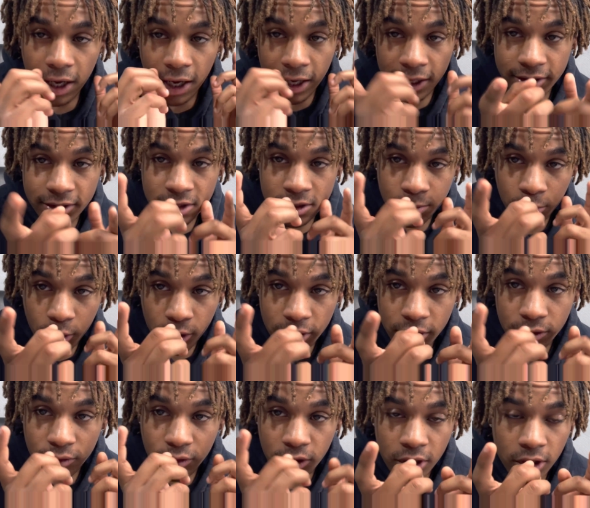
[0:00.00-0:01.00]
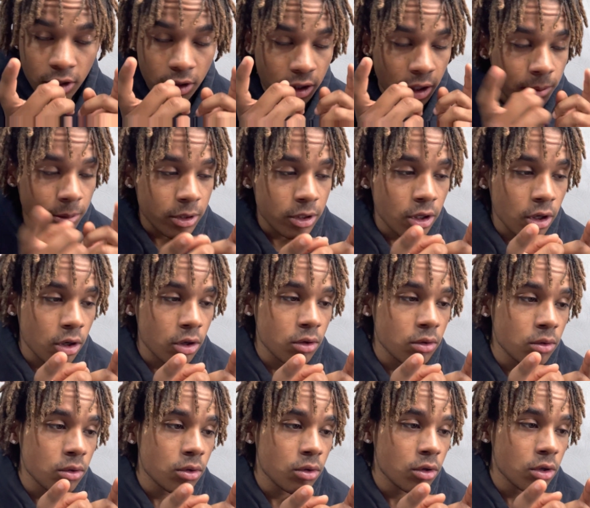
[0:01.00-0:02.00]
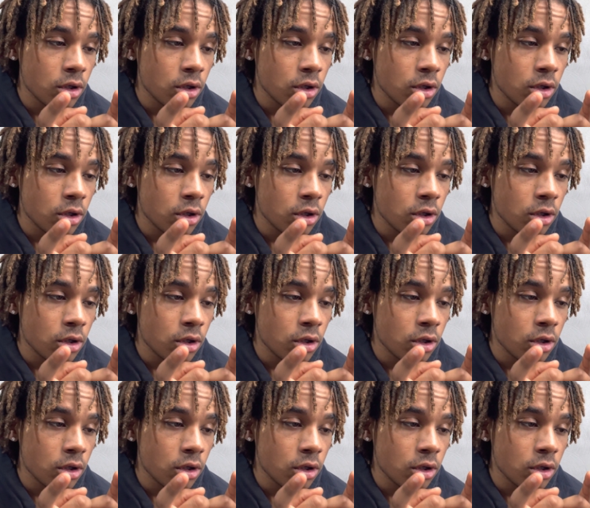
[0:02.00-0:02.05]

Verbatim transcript: at this point in the video, let me know